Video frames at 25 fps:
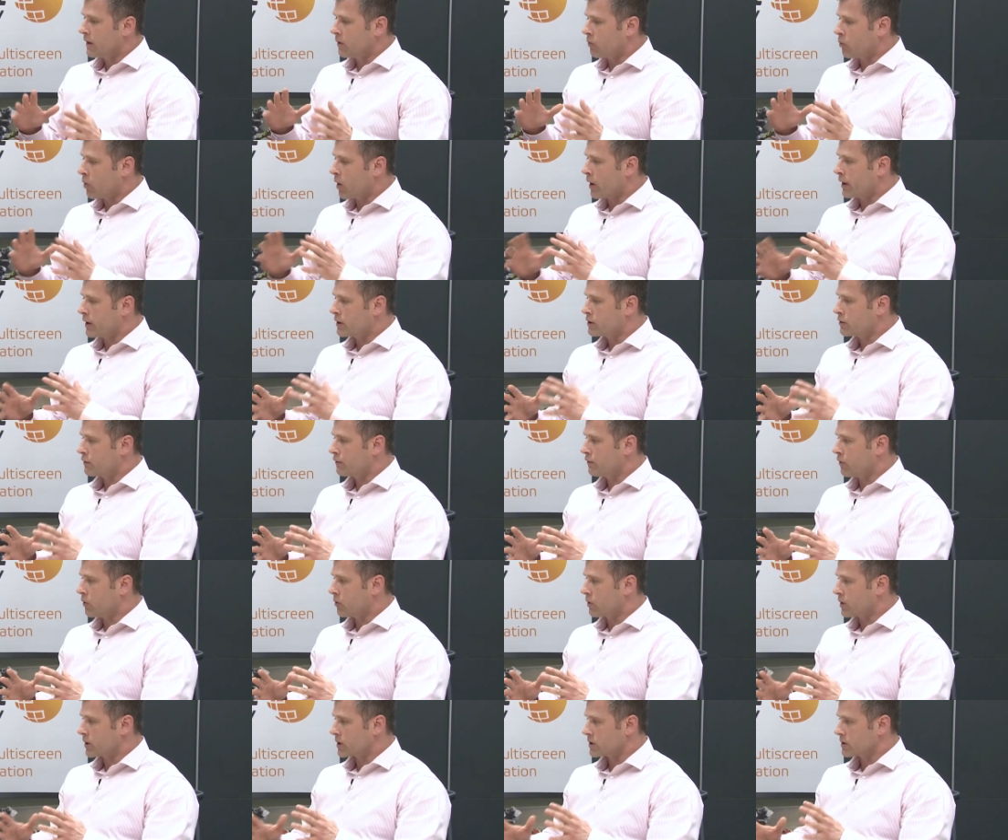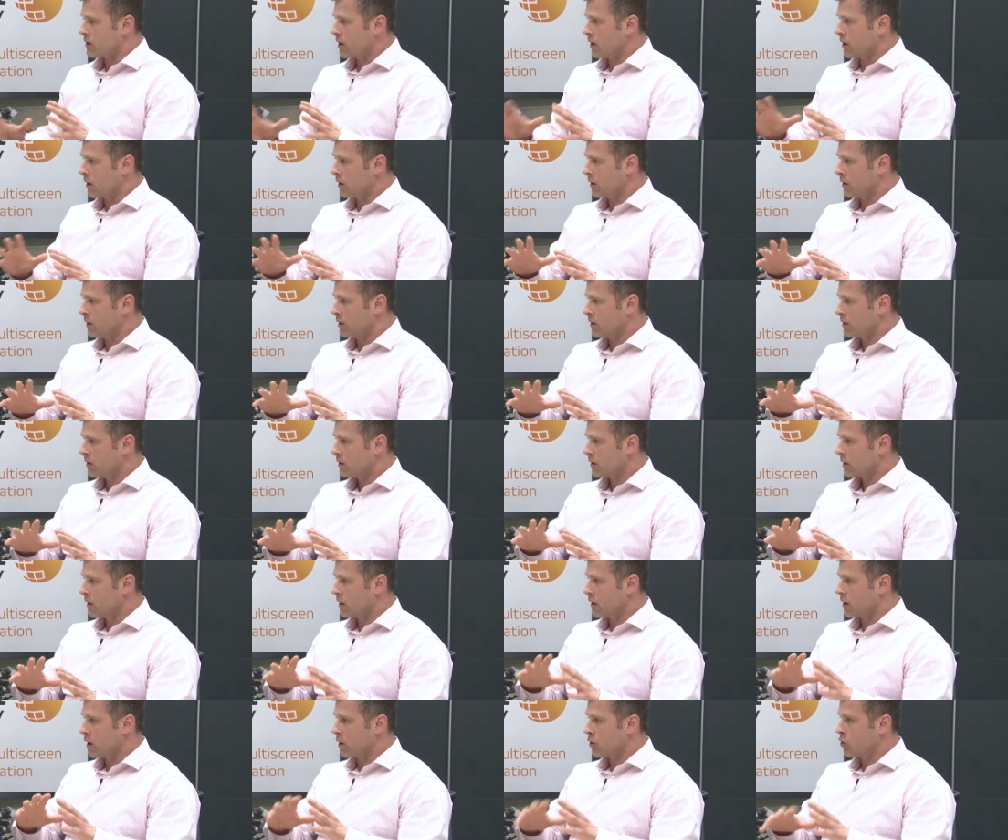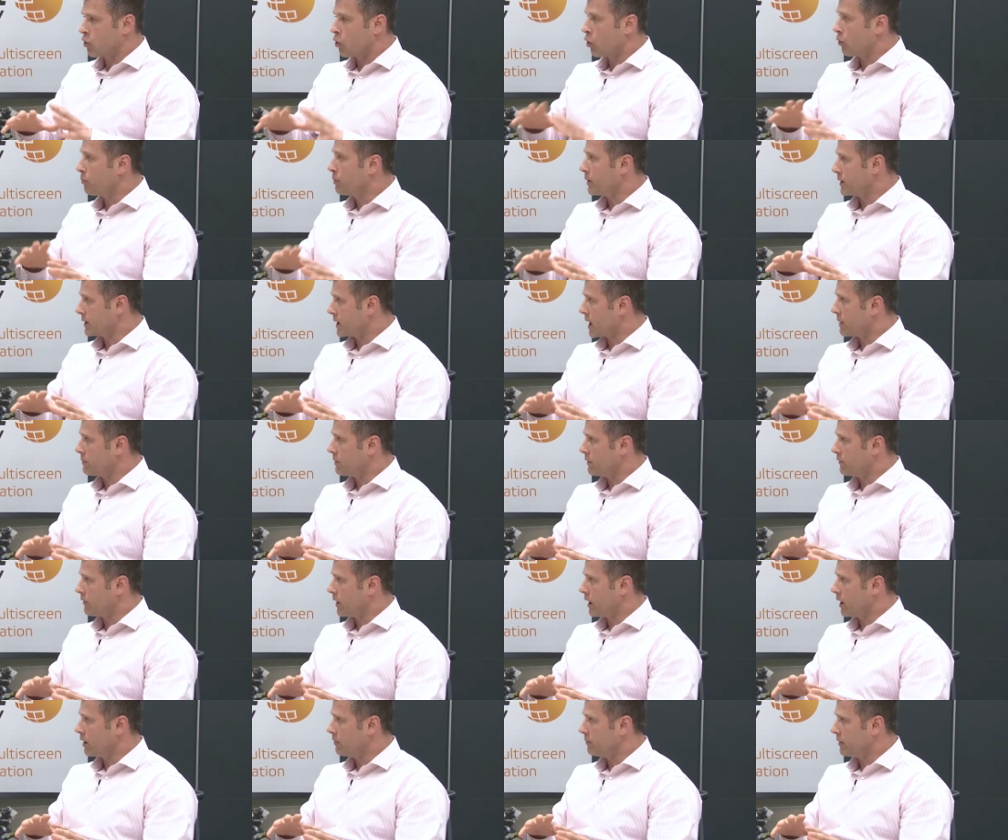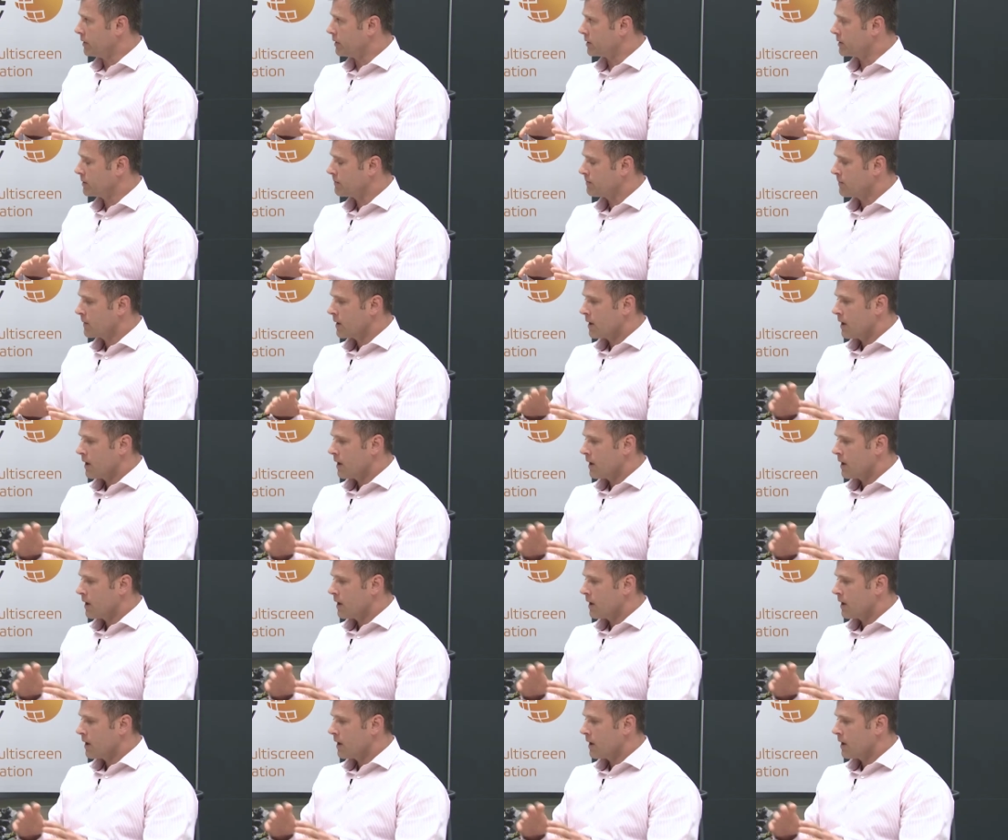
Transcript: that wanted to focus on a corporate type environment.